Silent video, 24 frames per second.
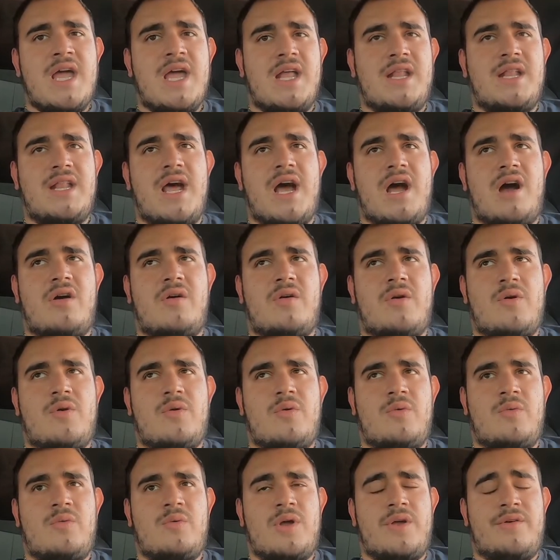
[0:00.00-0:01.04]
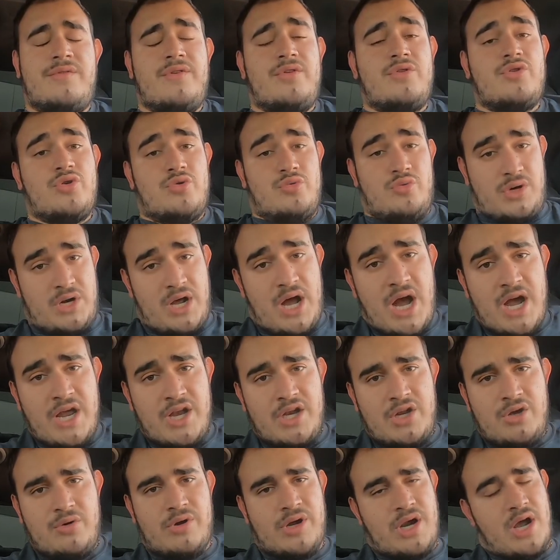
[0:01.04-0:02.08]
Now, if you do what I
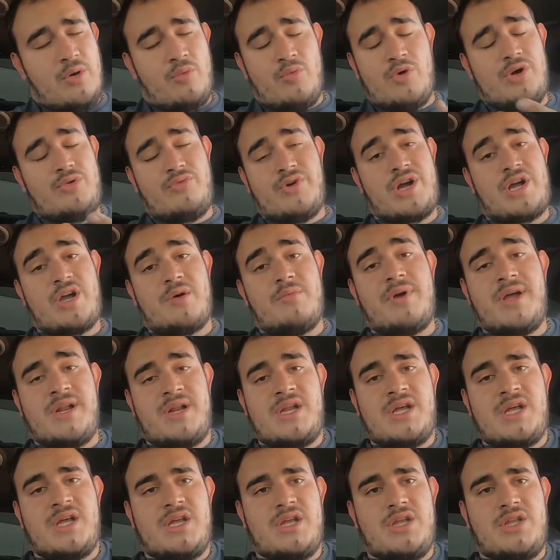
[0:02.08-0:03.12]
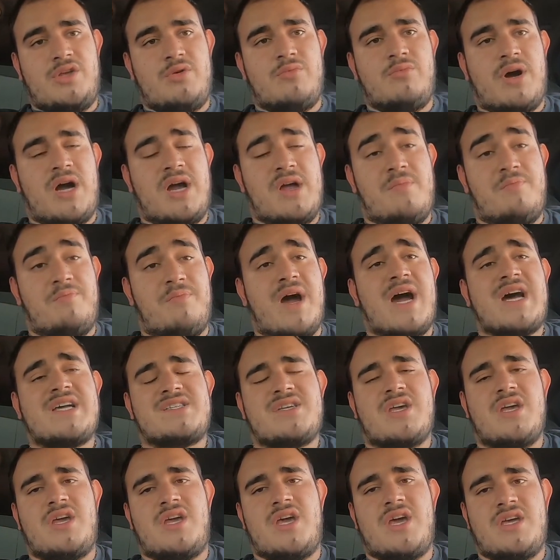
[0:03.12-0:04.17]
do, and I wouldn't recommend it, you buy a
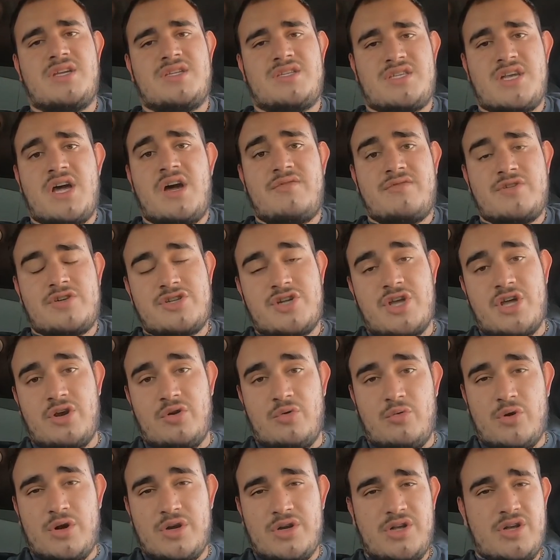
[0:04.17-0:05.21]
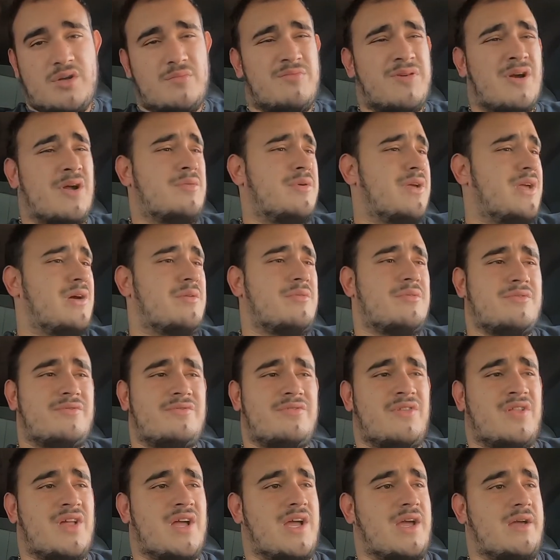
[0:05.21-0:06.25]
basket case salvage title one, you could probably get one
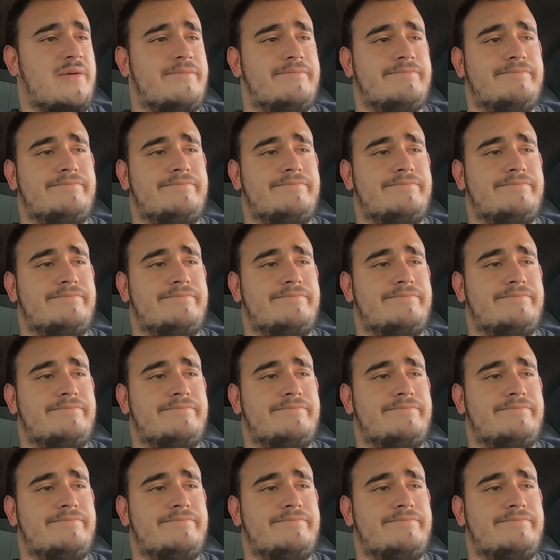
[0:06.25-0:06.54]
for like